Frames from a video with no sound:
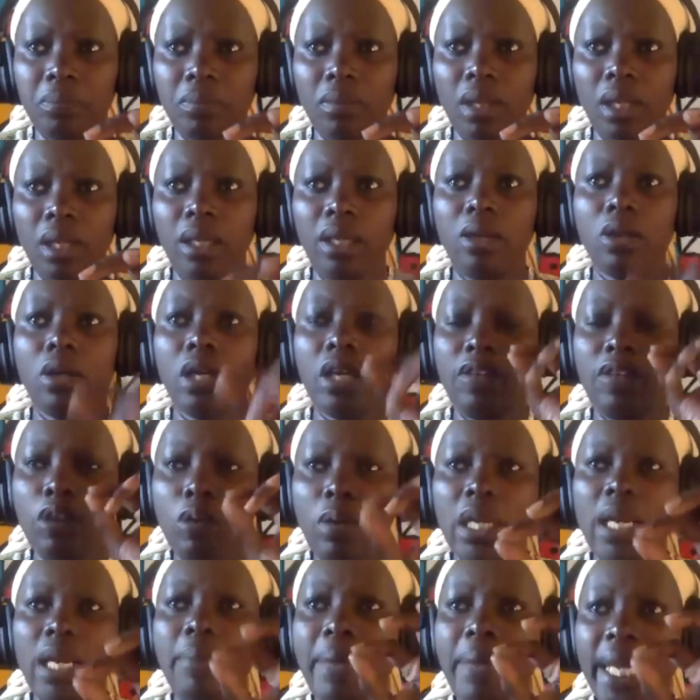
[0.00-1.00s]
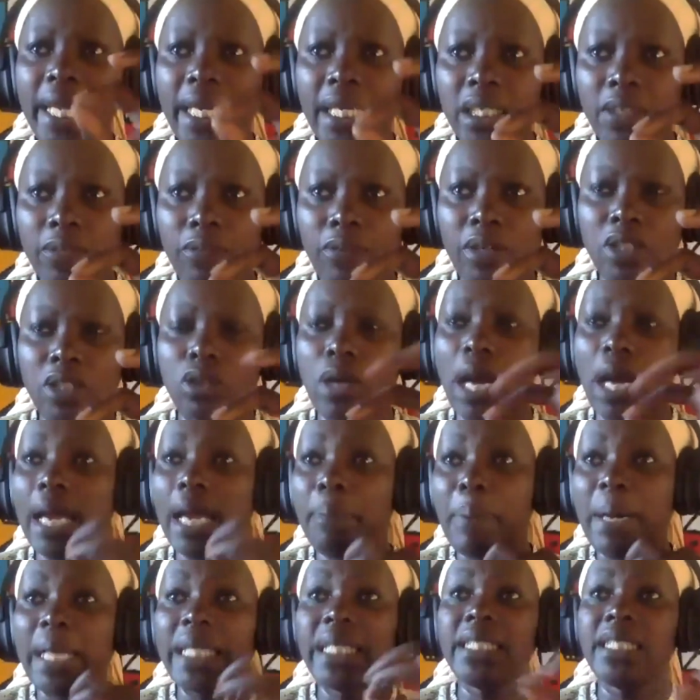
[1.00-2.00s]
If you want to make a difference, I
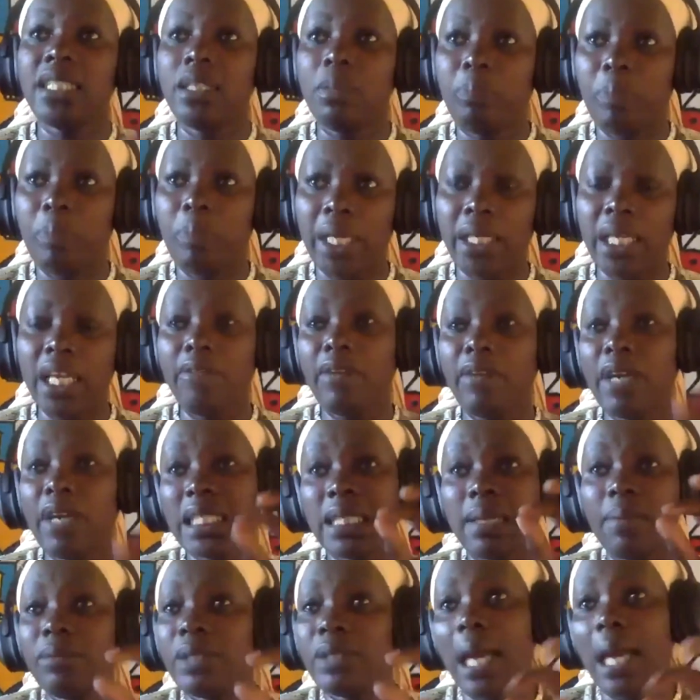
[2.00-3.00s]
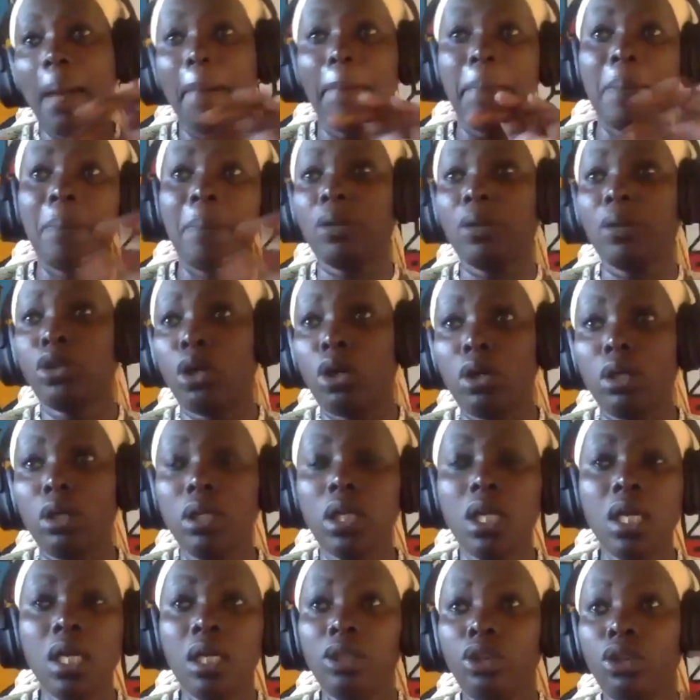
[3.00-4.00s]
participate. Even sometimes people don't
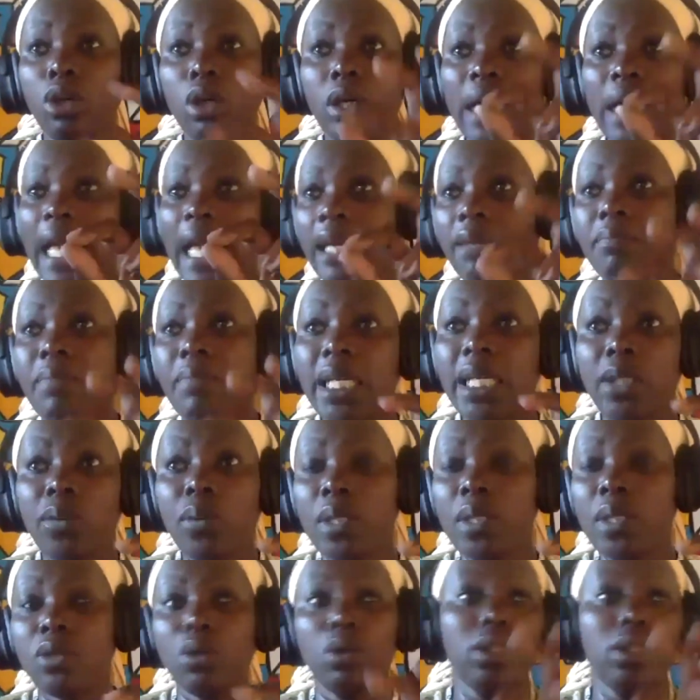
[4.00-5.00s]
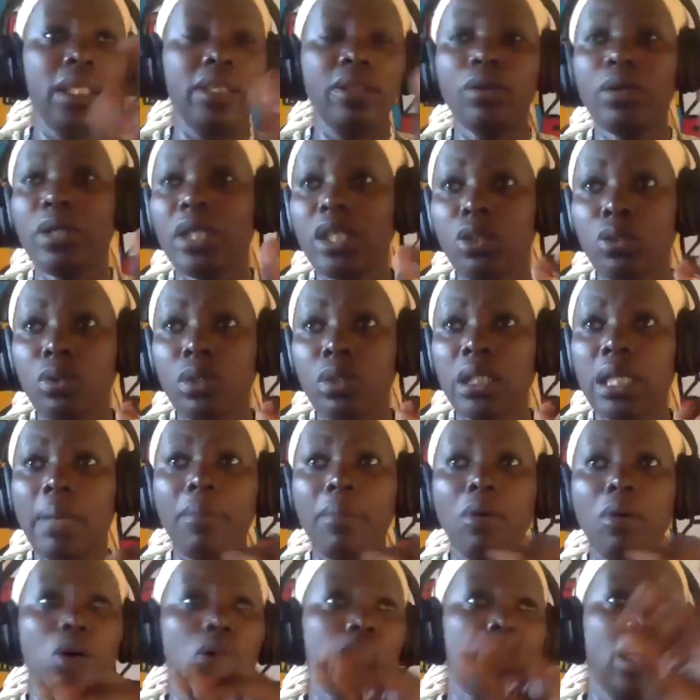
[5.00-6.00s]
like my tweets, or they don't retweet
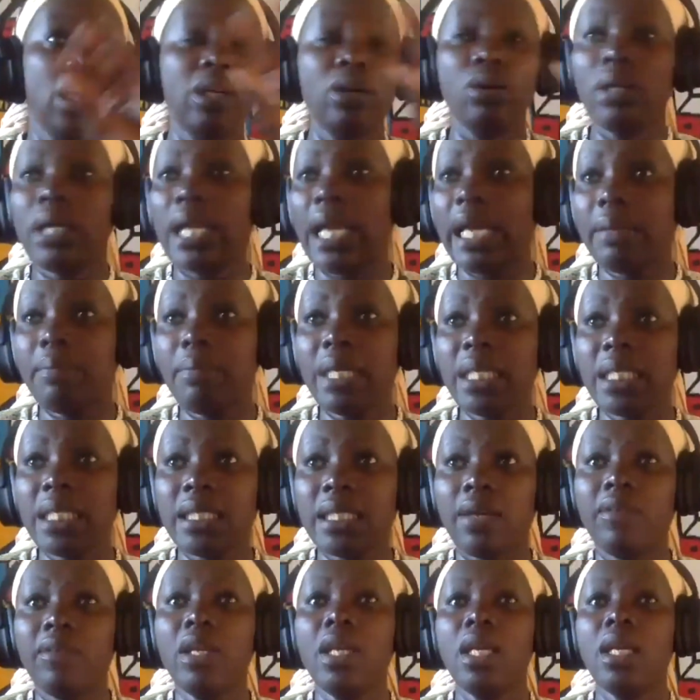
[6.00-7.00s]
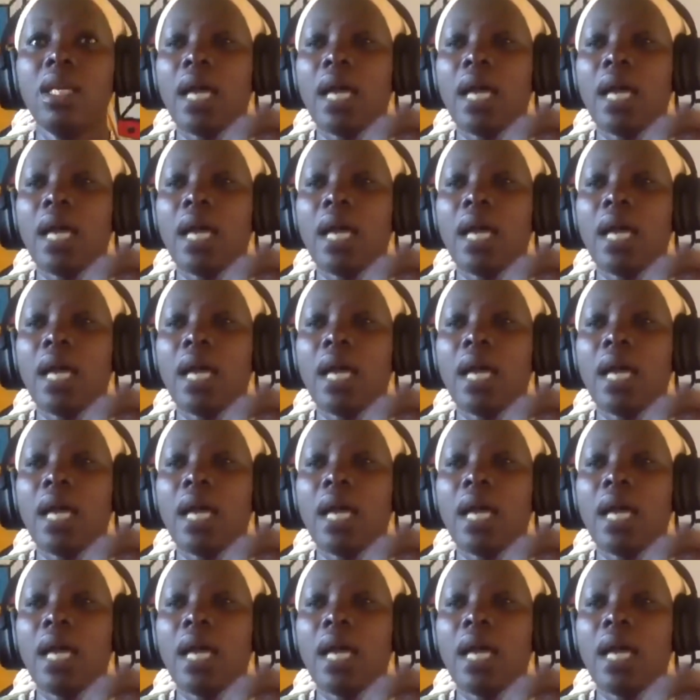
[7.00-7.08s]
them, or they don't like my stuff.